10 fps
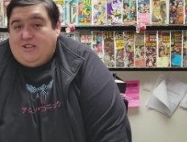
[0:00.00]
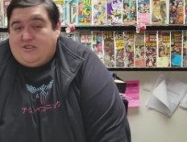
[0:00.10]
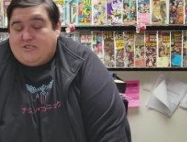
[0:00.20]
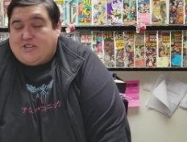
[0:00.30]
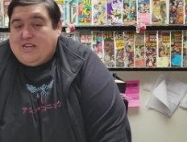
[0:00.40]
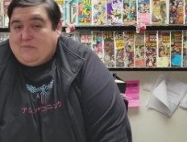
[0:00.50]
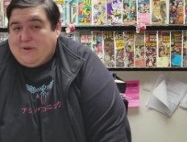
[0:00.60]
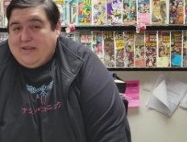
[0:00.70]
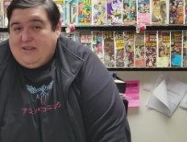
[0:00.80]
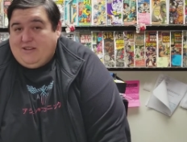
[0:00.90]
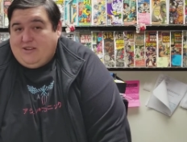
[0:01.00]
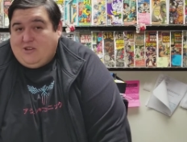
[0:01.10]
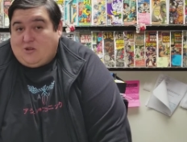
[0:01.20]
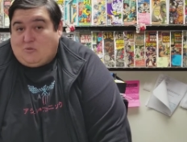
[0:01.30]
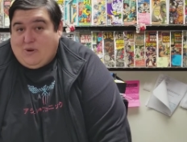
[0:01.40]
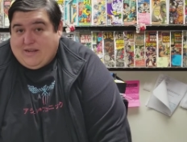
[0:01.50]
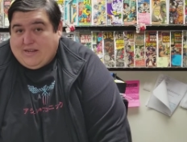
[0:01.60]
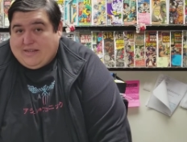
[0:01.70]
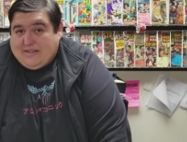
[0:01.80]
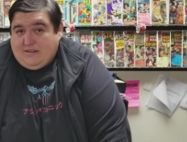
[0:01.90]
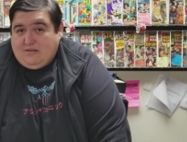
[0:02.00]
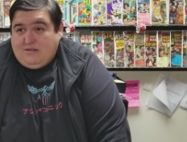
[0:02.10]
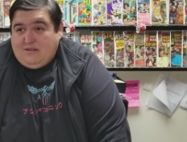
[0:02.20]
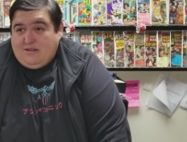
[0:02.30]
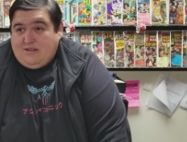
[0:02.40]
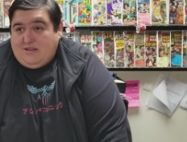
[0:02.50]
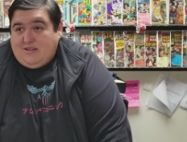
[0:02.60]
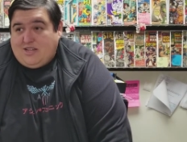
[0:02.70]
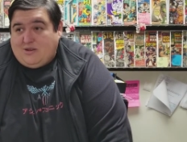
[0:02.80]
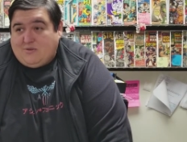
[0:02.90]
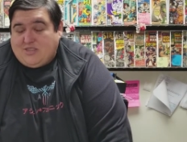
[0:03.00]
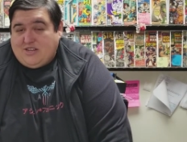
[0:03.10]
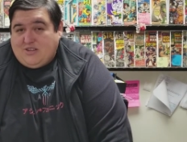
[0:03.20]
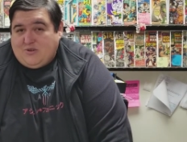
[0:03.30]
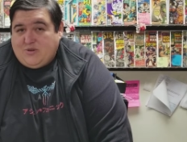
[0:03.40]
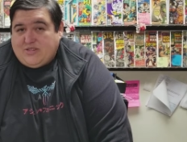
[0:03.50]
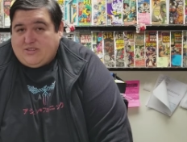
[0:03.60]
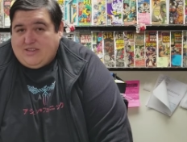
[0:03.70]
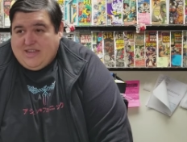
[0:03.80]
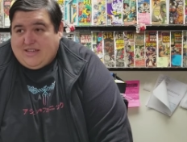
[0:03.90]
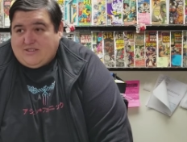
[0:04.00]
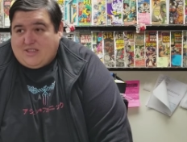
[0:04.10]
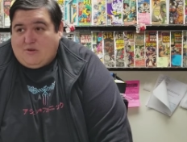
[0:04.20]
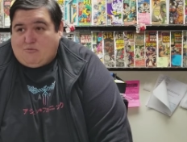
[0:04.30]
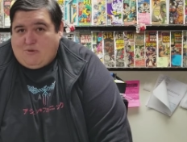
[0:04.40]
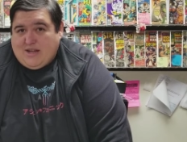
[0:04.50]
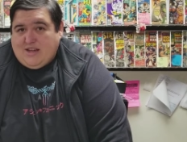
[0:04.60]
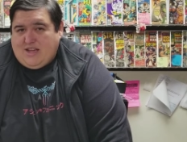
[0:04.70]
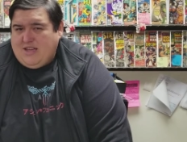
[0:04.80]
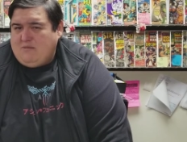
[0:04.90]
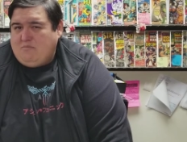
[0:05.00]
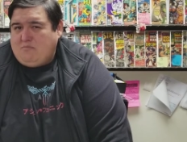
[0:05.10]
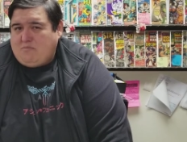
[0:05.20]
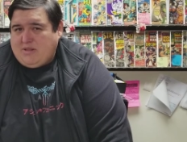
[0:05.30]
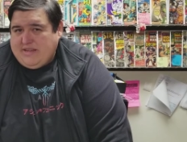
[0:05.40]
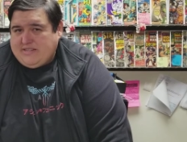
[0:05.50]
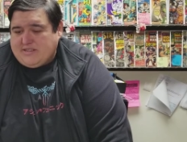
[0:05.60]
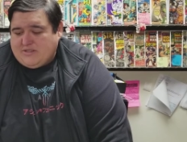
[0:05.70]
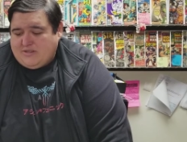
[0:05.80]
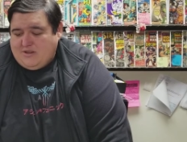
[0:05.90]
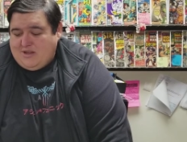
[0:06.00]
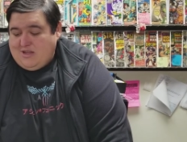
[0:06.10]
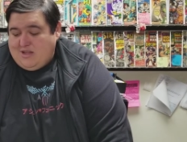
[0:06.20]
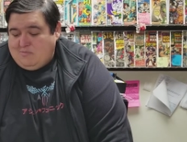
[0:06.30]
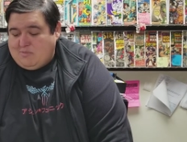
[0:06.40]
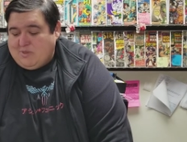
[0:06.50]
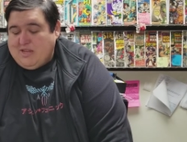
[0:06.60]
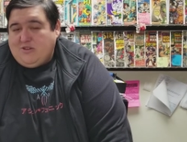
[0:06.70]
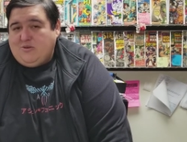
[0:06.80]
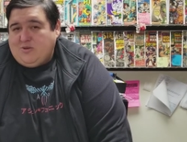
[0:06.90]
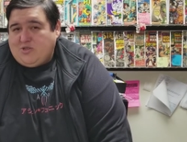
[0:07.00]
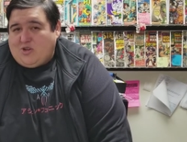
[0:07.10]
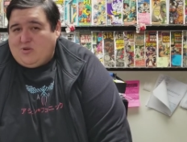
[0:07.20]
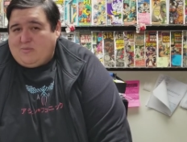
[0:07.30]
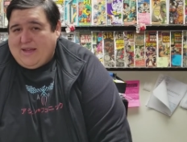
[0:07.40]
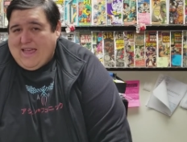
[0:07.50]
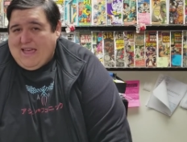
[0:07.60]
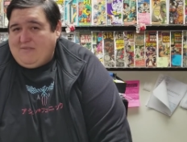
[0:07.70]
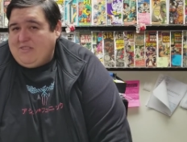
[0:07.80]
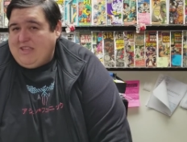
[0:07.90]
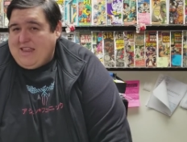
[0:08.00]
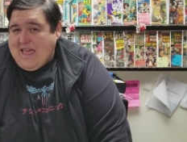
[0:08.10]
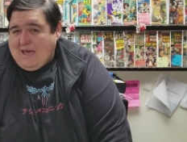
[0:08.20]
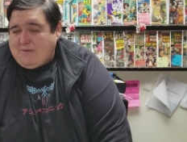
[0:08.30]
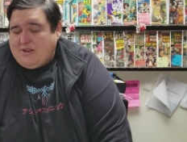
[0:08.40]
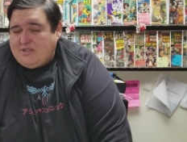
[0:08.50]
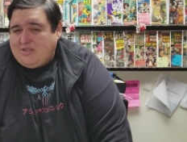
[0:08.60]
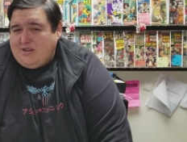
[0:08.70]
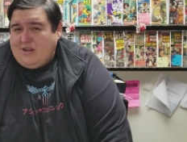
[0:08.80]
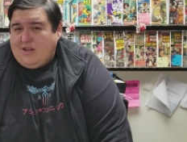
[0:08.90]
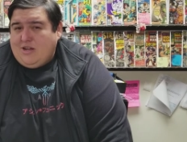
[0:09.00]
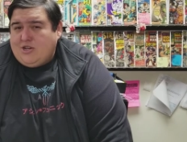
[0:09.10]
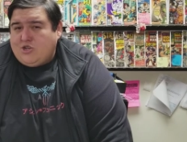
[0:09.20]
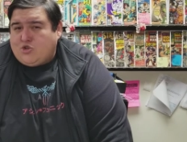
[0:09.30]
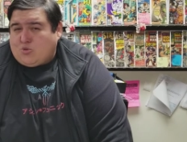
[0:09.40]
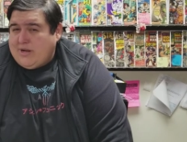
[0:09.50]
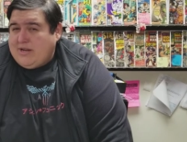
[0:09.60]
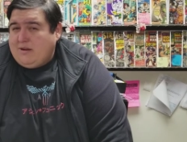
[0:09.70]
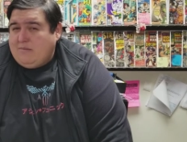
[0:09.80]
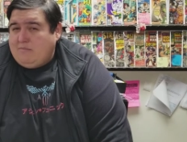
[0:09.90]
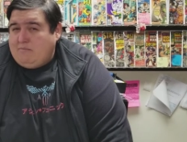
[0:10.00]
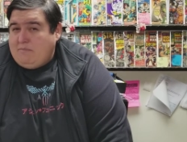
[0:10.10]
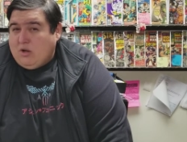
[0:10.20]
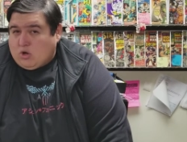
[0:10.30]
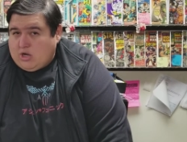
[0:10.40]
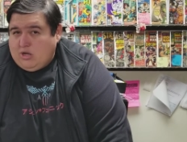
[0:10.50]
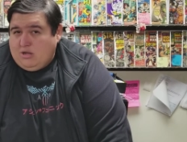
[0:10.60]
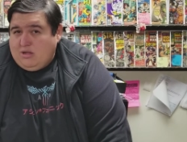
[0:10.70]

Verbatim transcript: There's a company called Retcon, and what they do is, yes, they retcon places, but they do so by having the inhabitants drink milk,